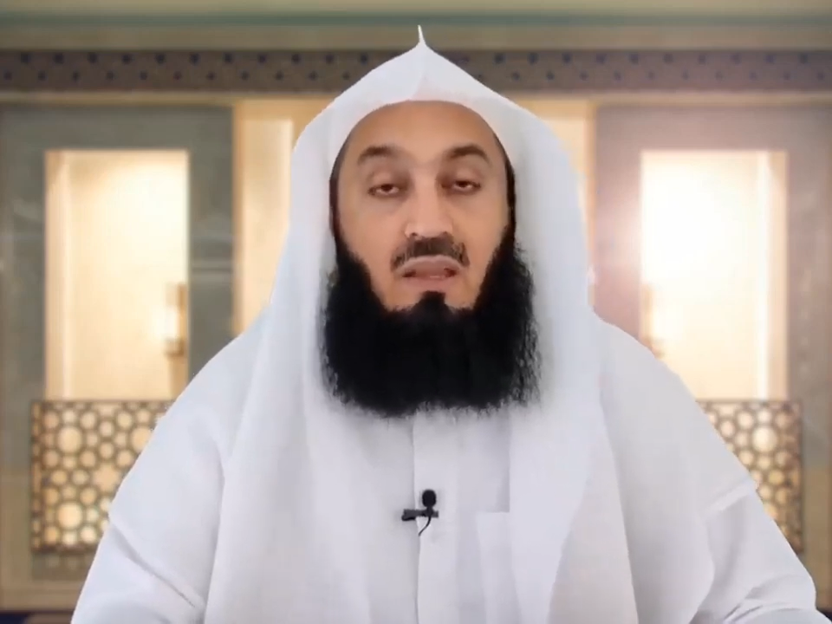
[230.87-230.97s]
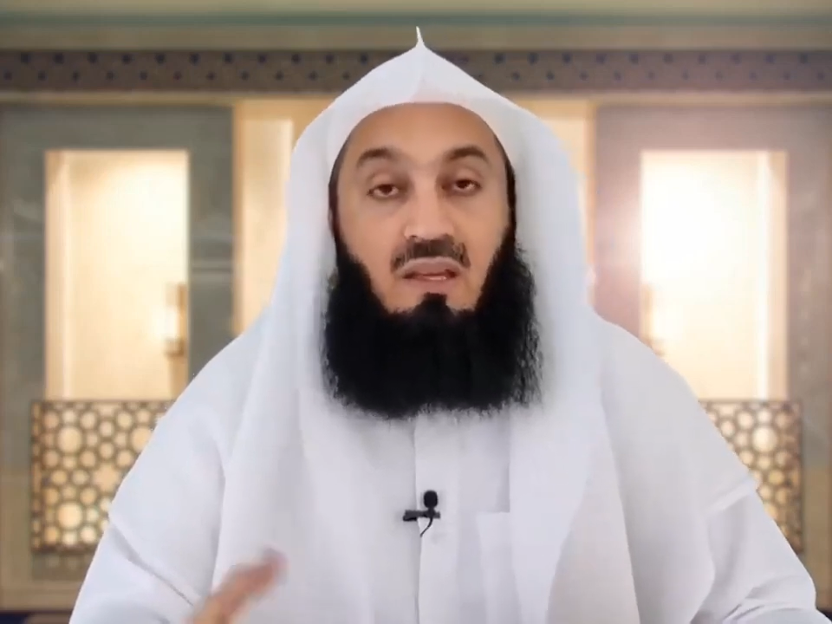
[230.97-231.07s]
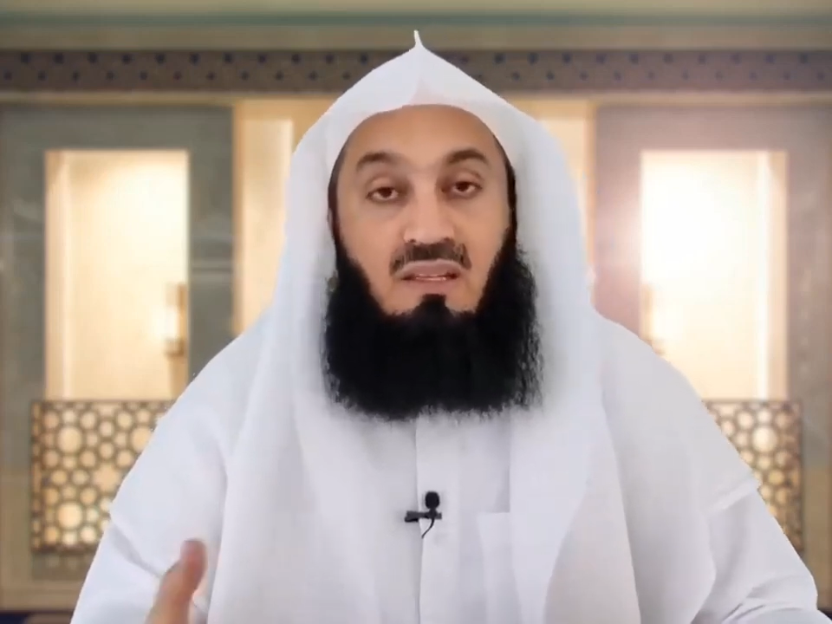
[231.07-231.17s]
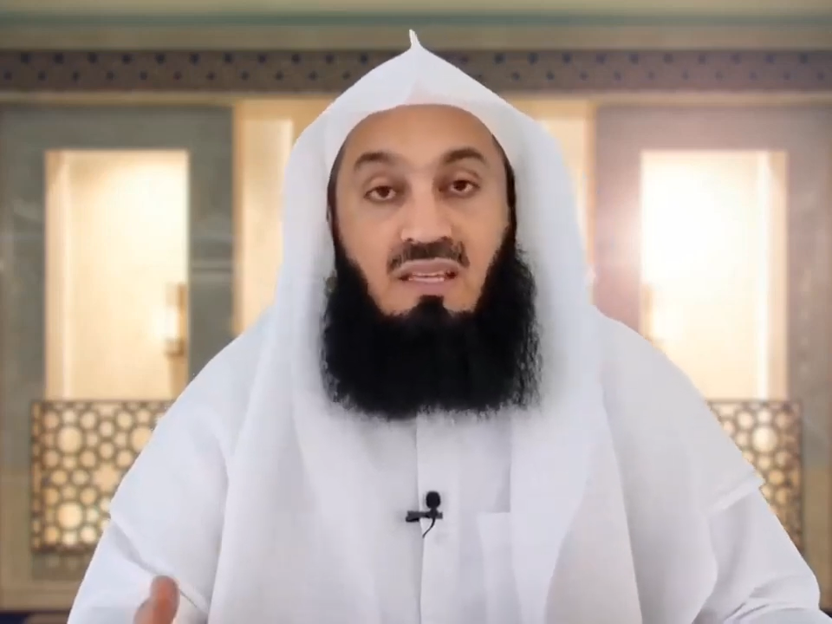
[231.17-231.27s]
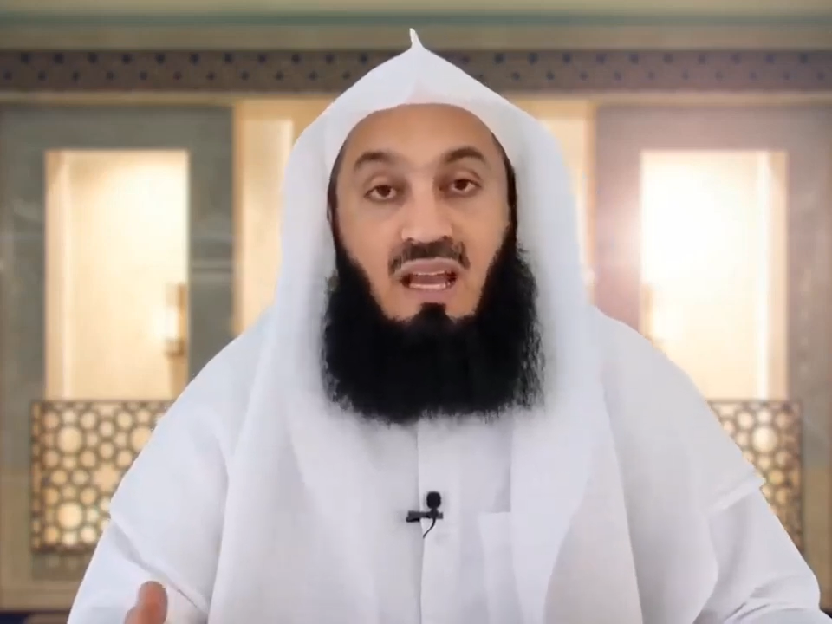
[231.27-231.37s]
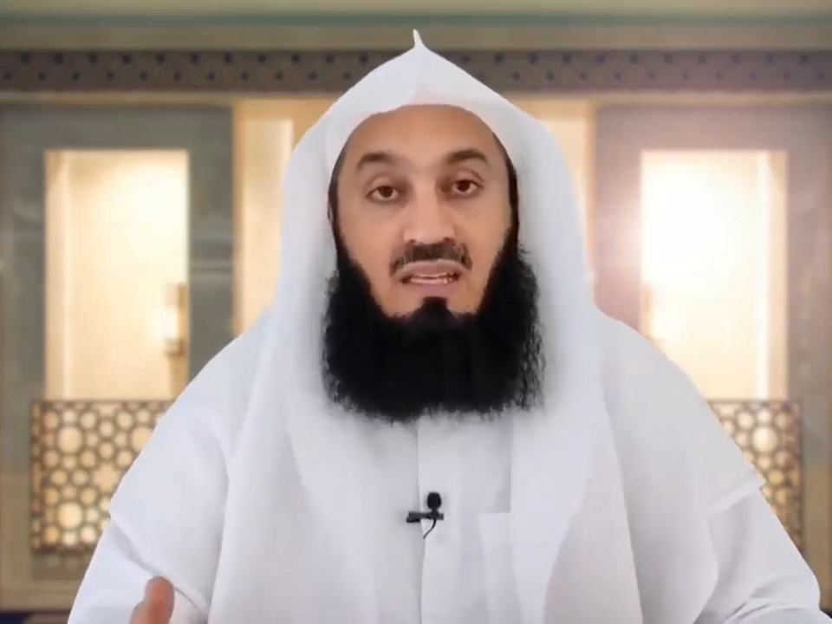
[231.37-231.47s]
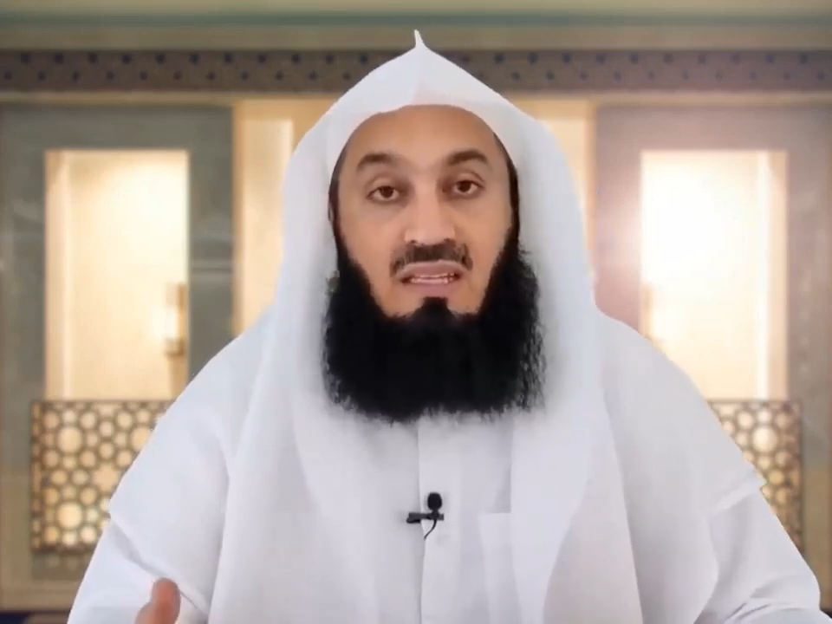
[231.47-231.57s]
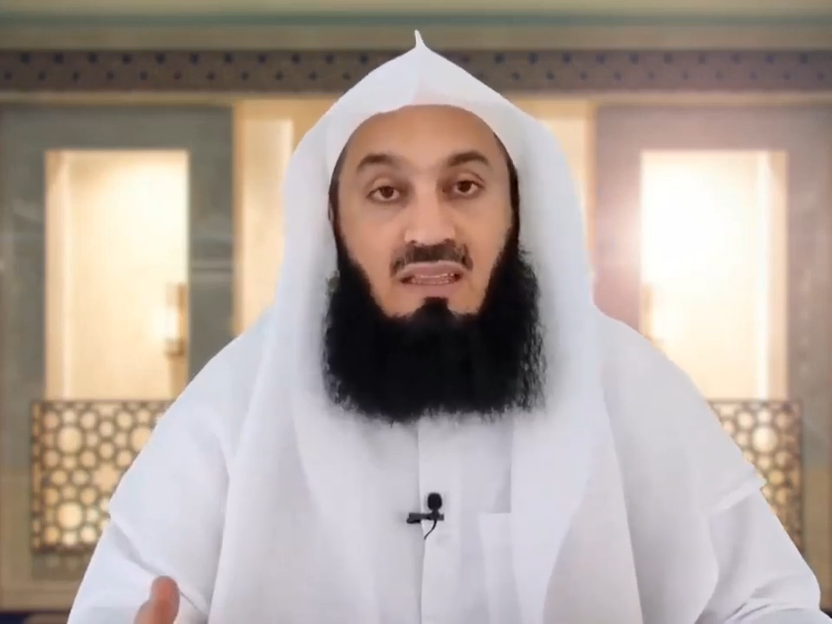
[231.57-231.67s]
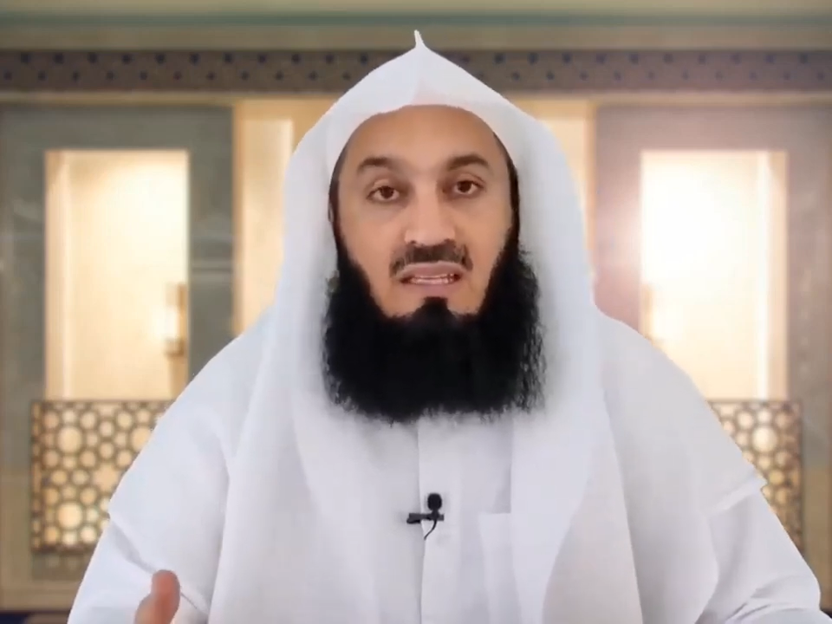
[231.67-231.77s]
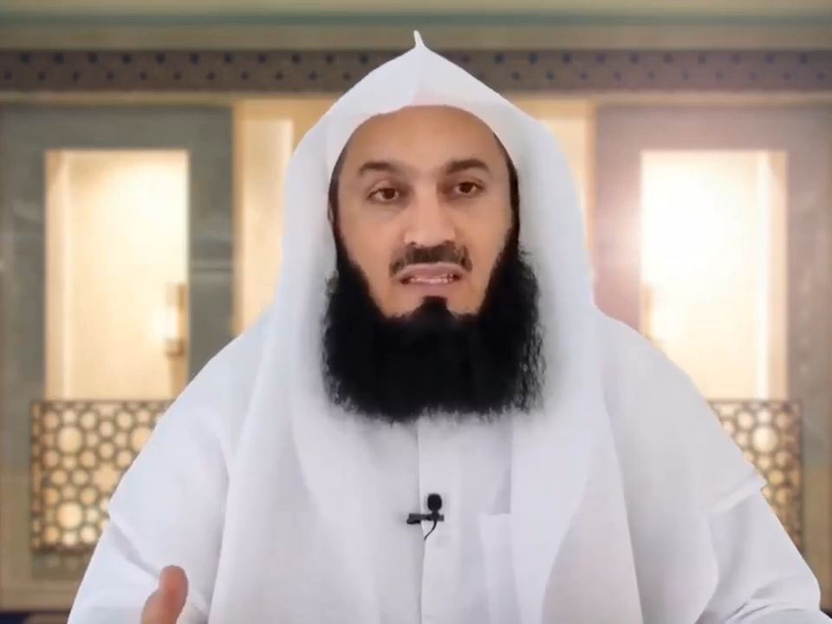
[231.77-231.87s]
there is a
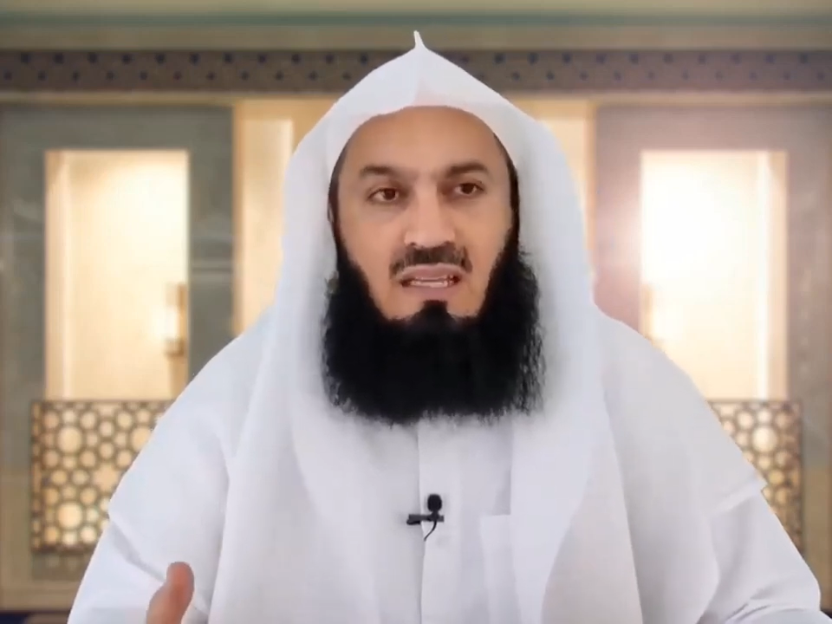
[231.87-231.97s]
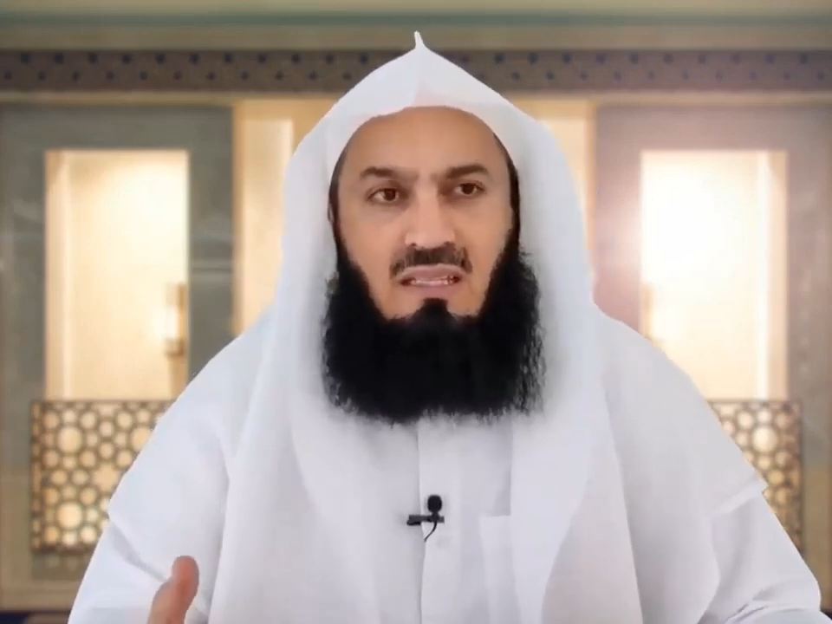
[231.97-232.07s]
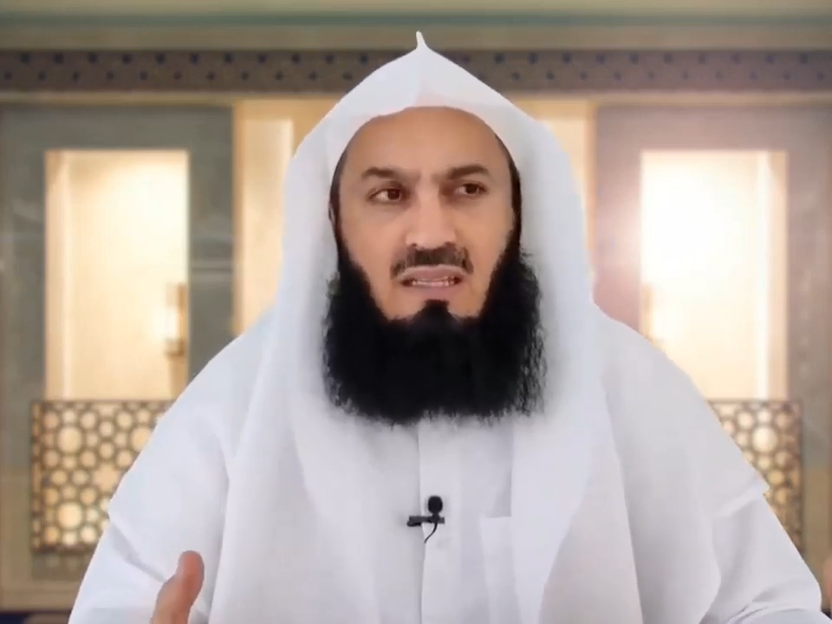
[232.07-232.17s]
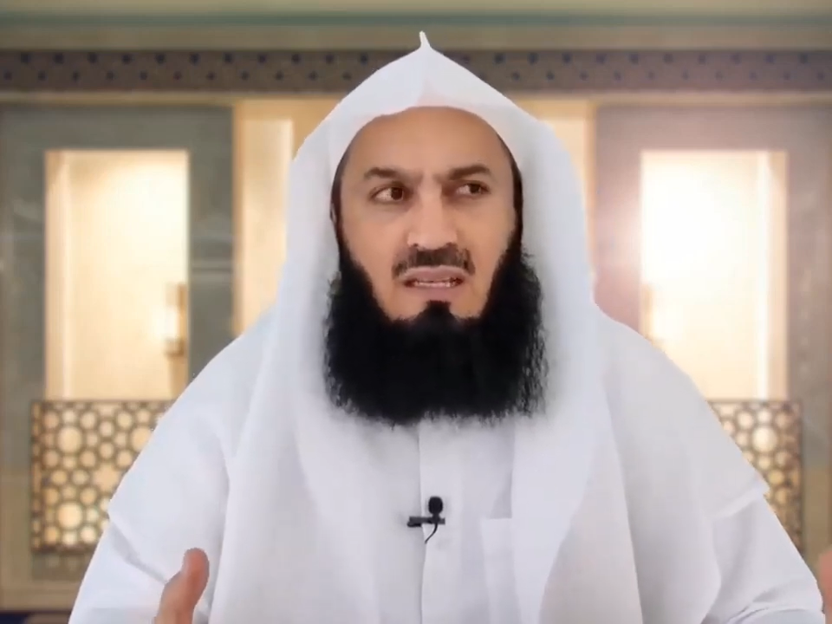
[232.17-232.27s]
hadith that says